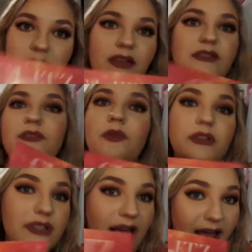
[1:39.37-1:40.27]
So of
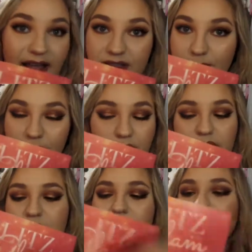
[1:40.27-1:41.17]
course, as per
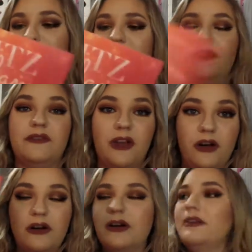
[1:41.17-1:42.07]
usual, we have the
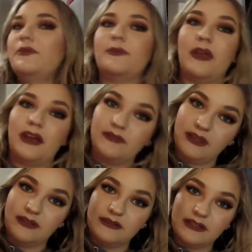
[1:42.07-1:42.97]
card, we have
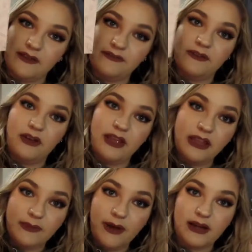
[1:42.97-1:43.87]
the stuff
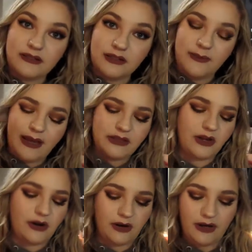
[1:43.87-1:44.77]
in the box on the back of the
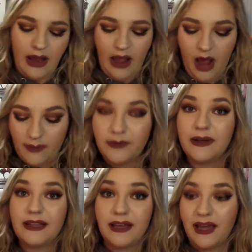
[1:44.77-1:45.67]
card. I'll be
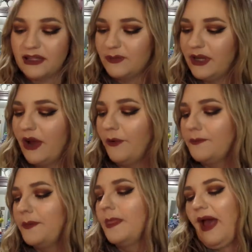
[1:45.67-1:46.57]
reading that as we go.
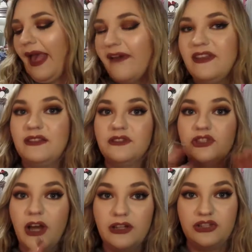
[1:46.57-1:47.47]
I haven't
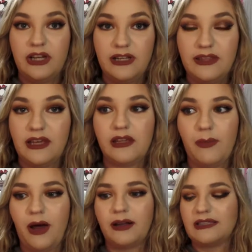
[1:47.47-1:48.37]
touched anything in the
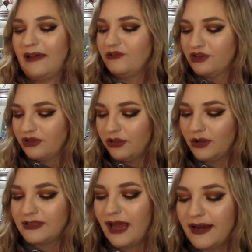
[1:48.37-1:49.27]
box, I've just
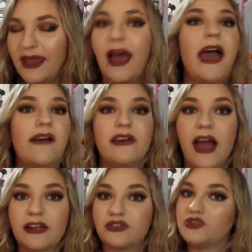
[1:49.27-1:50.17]
looked at it. I haven't
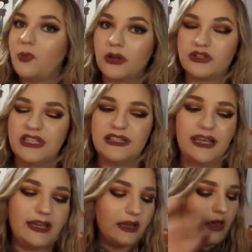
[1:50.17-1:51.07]
actually swatched
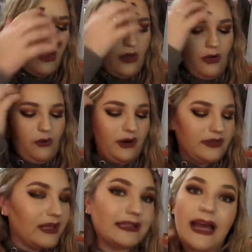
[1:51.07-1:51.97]
anything or
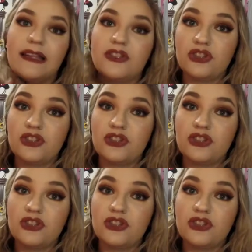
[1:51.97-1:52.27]
anything like that.